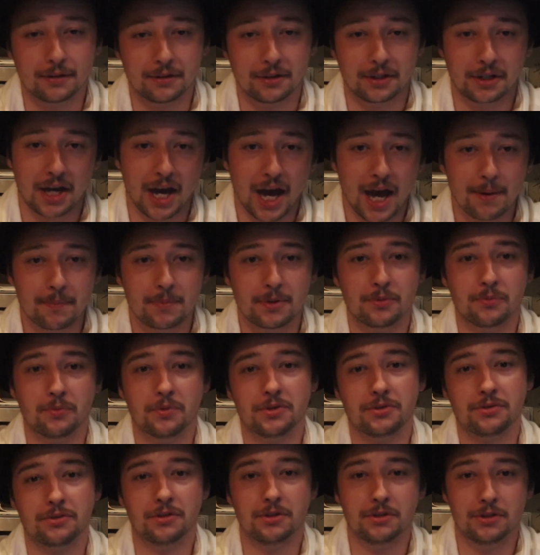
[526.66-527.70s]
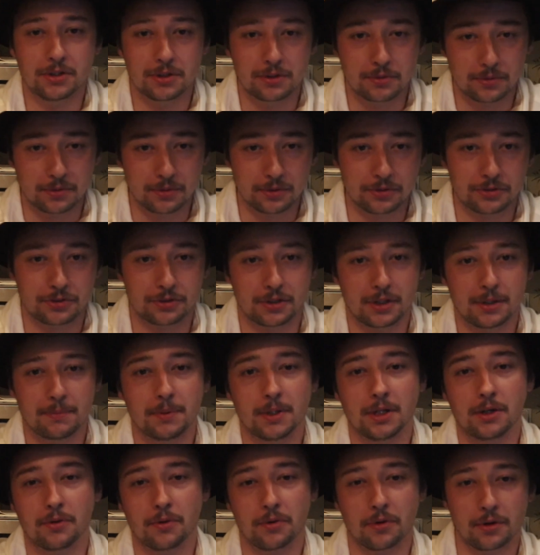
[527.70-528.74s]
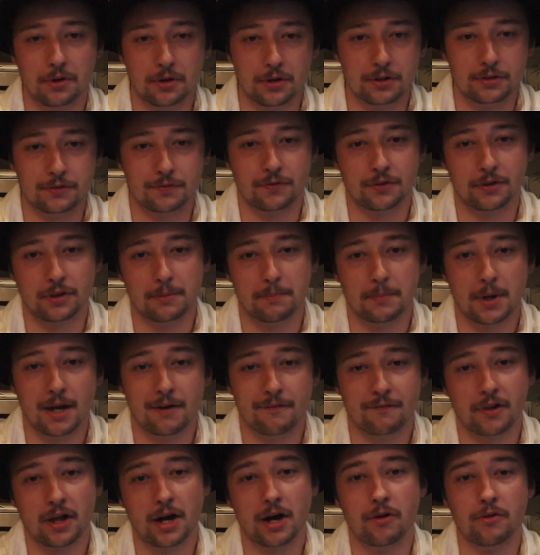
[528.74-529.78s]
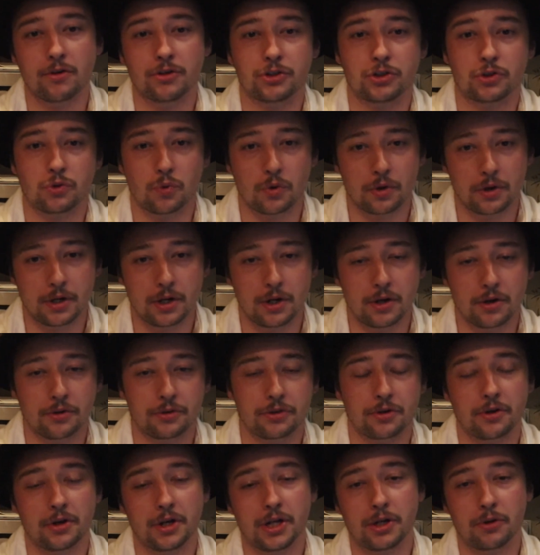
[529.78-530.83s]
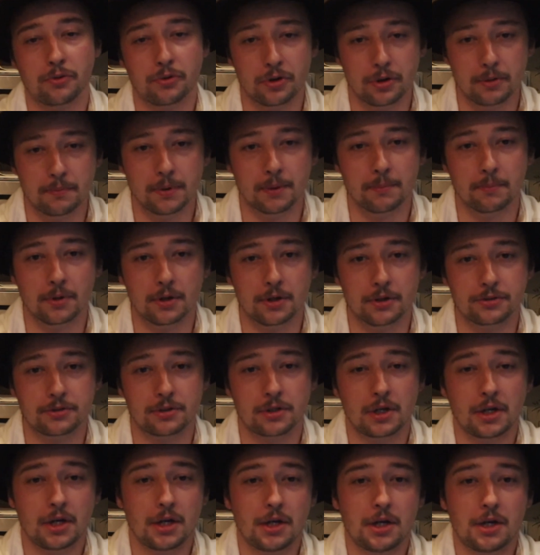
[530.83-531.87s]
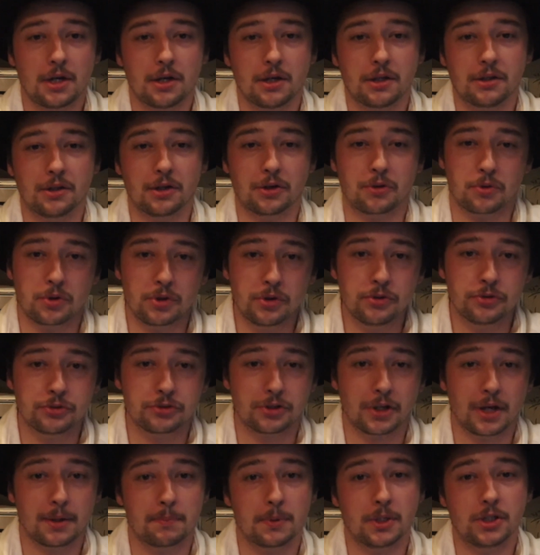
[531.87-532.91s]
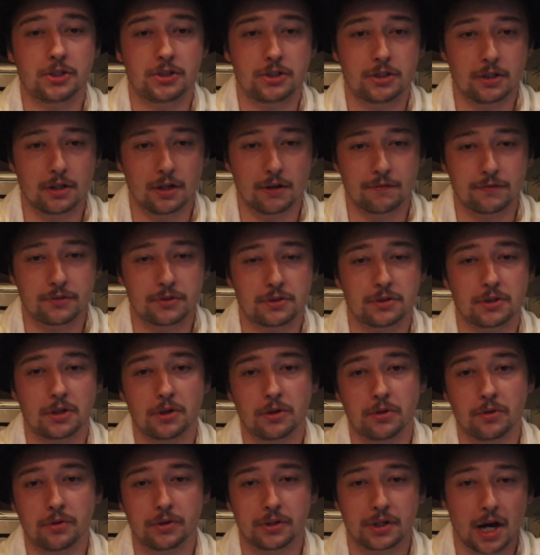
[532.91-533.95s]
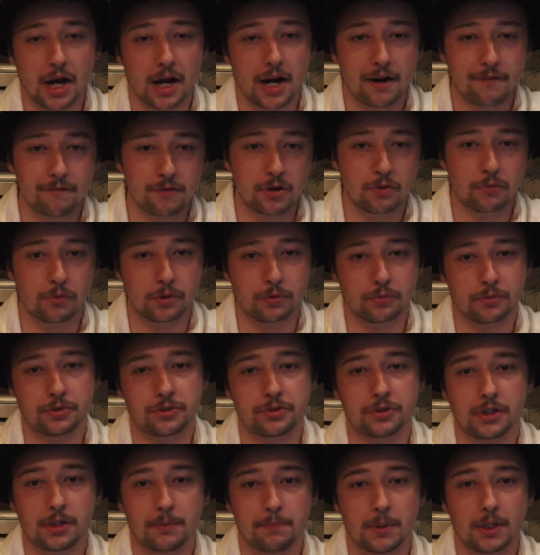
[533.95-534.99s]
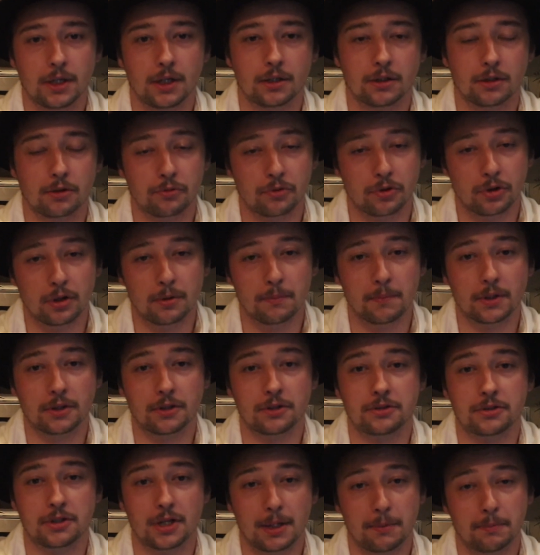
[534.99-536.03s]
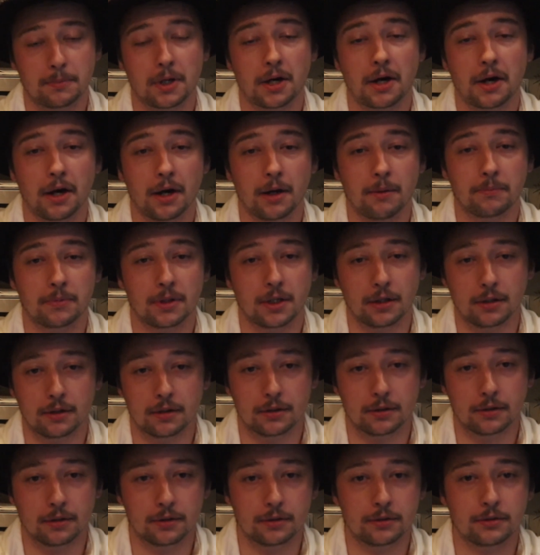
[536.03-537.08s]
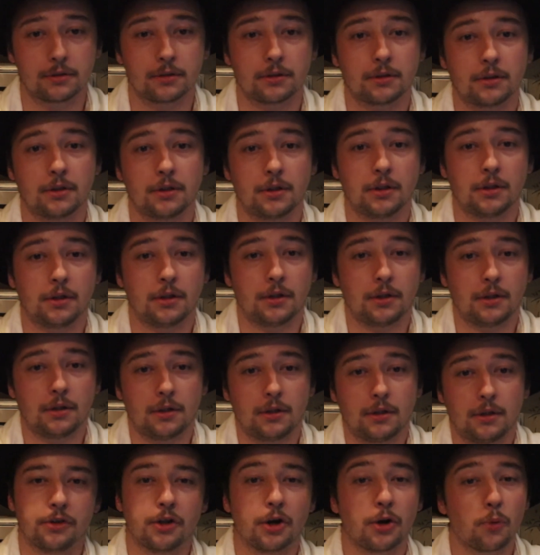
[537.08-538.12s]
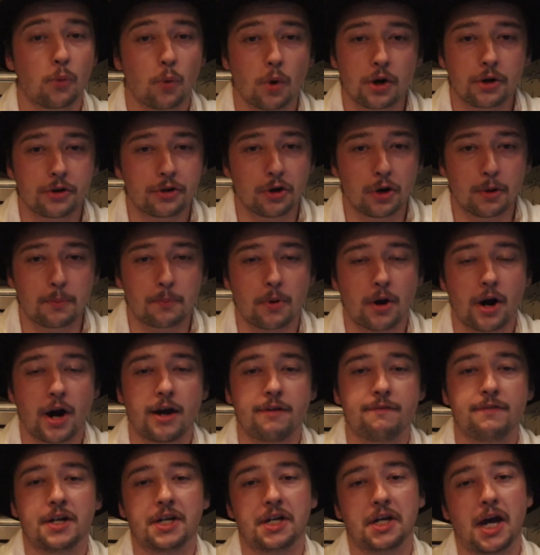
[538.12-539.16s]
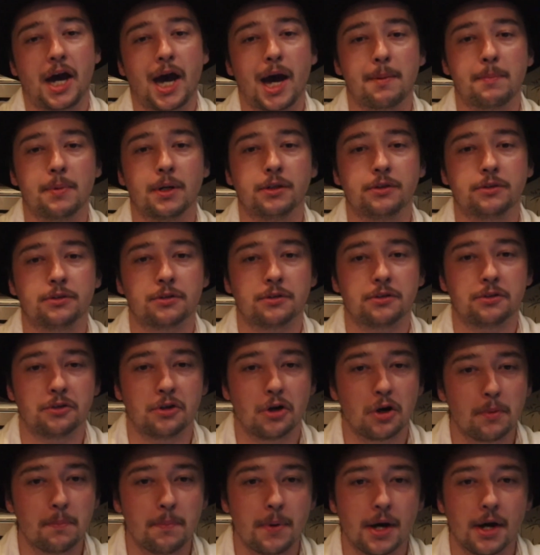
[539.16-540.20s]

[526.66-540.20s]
The cabin was the general sleeping quarters for the Mayflower's 20 or 30 crew members. The crew slept in shifts, so not everyone was sleeping in the room at the same time, thank goodness. There were no private cabins, no